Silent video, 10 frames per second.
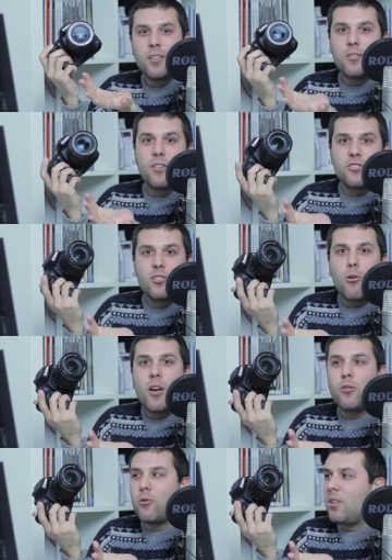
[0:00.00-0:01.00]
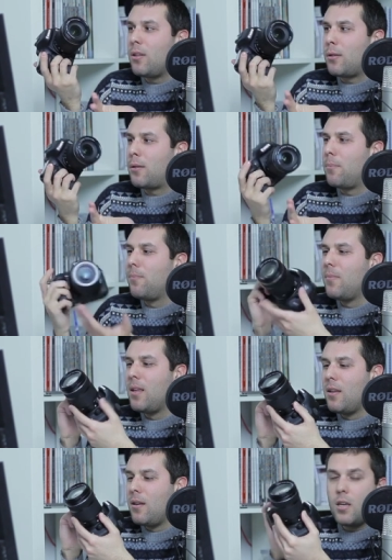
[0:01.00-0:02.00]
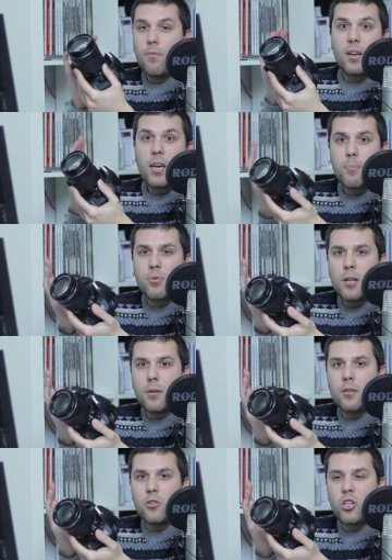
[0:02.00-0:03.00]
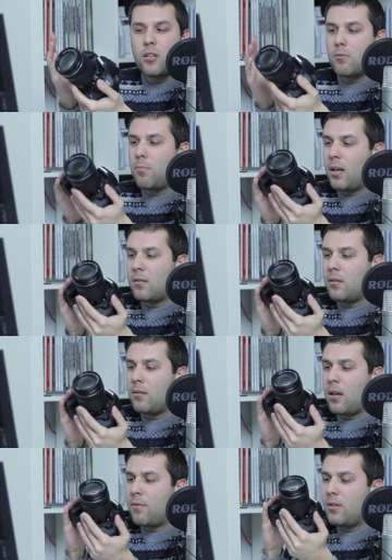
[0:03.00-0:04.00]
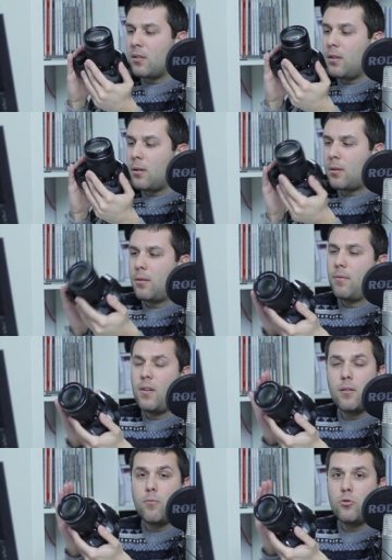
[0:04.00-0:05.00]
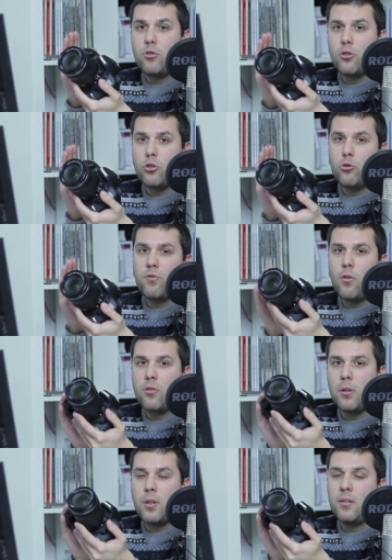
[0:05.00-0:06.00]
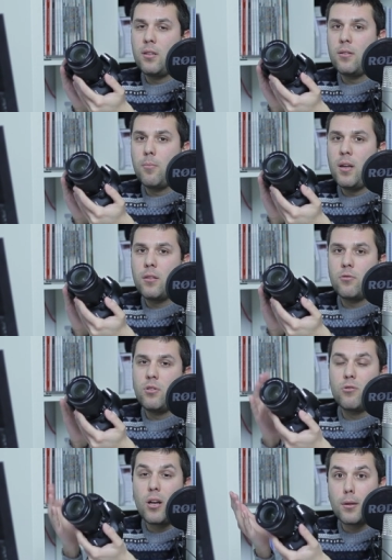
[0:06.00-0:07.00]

There's no end to this. If I kept pressing the shutter button, I think this thing would uh, shoot photos until the battery runs